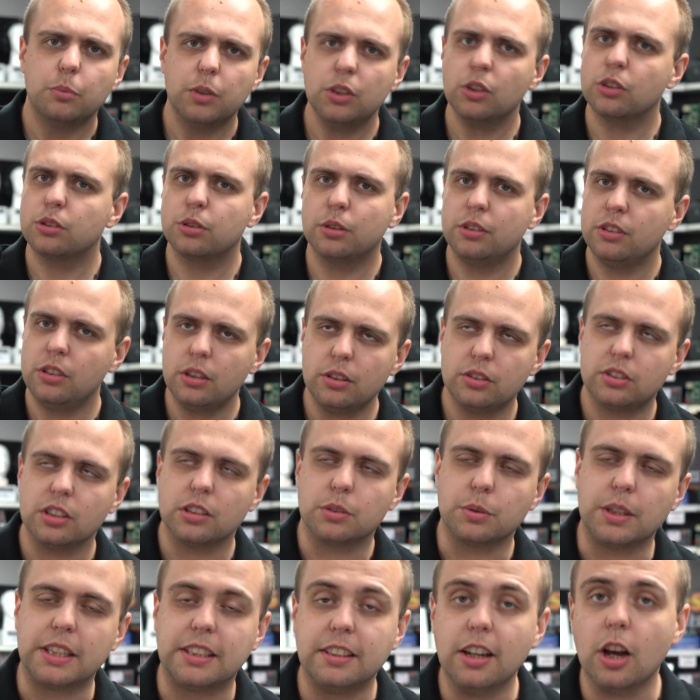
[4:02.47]
We're not doing used
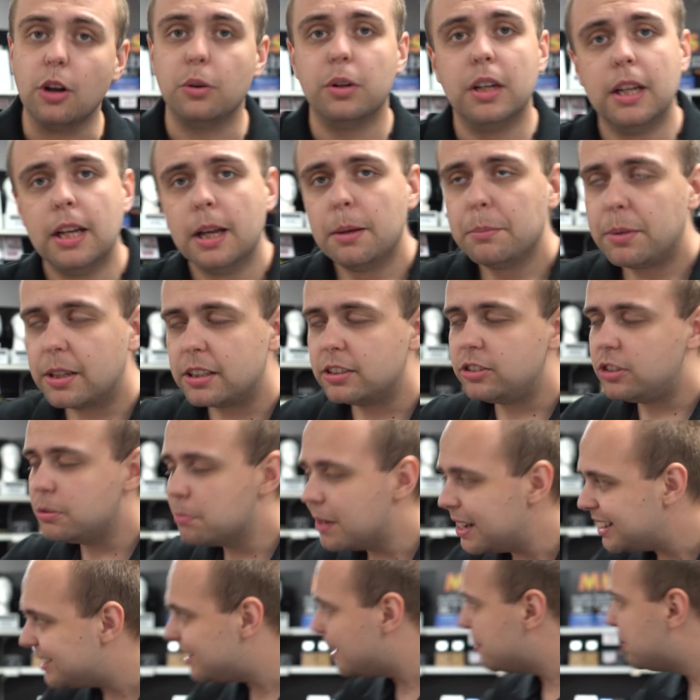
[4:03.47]
this week, no, because you
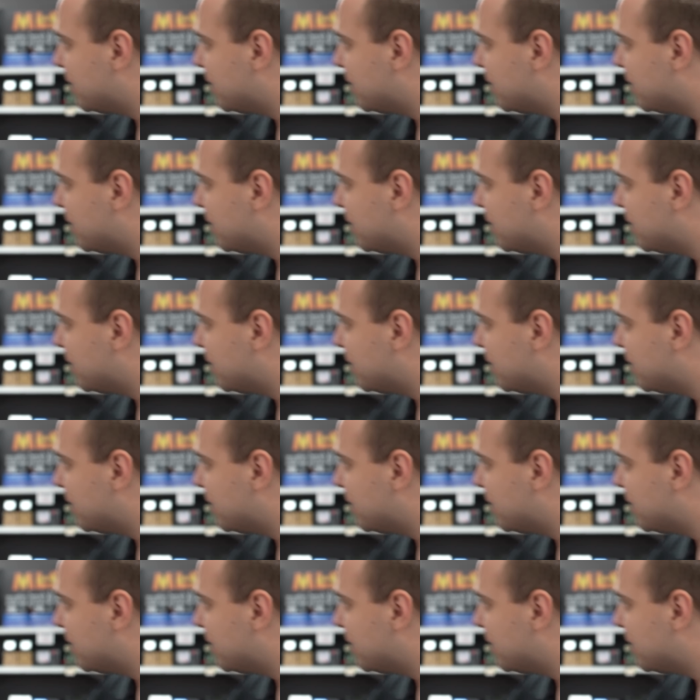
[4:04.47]
may see